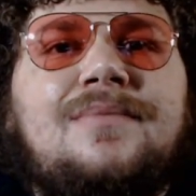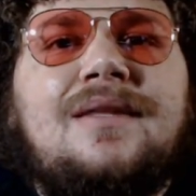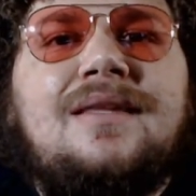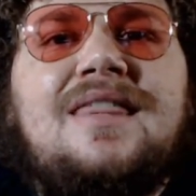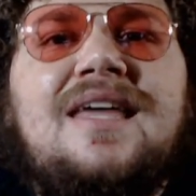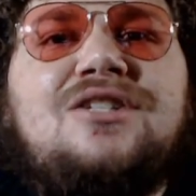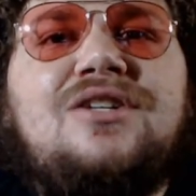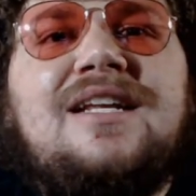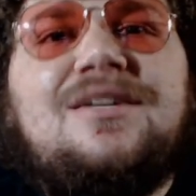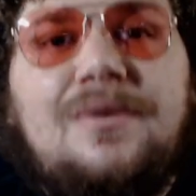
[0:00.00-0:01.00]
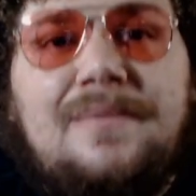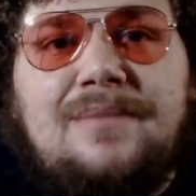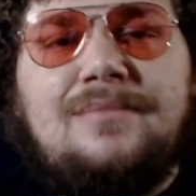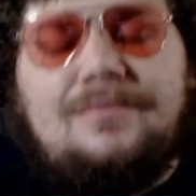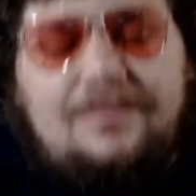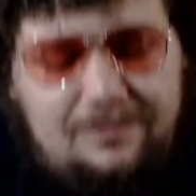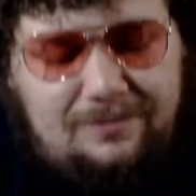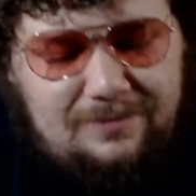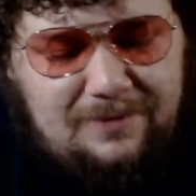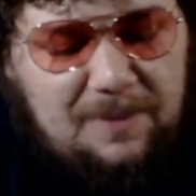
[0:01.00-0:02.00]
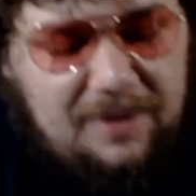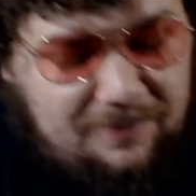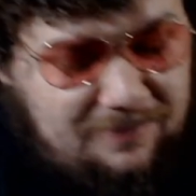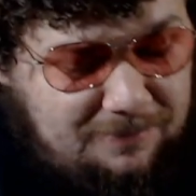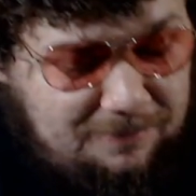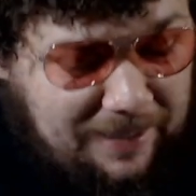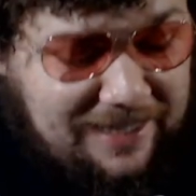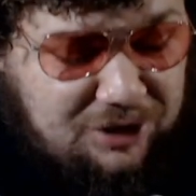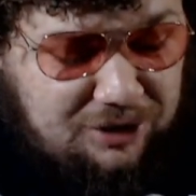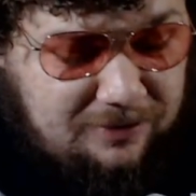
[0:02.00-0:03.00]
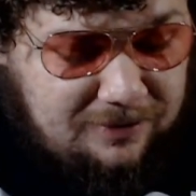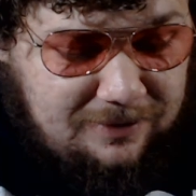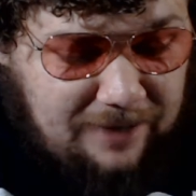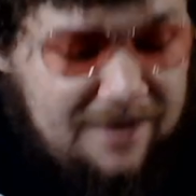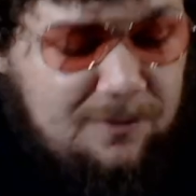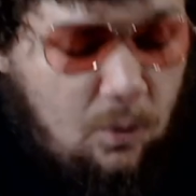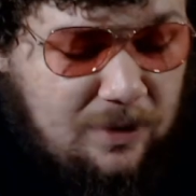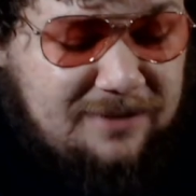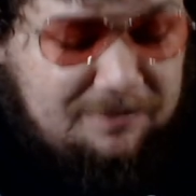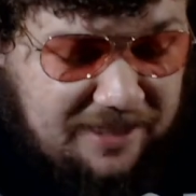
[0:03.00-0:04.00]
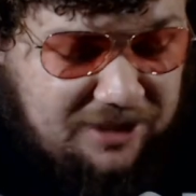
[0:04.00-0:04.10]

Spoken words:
The things you need to remember... I'm going to bite you. I am going to bite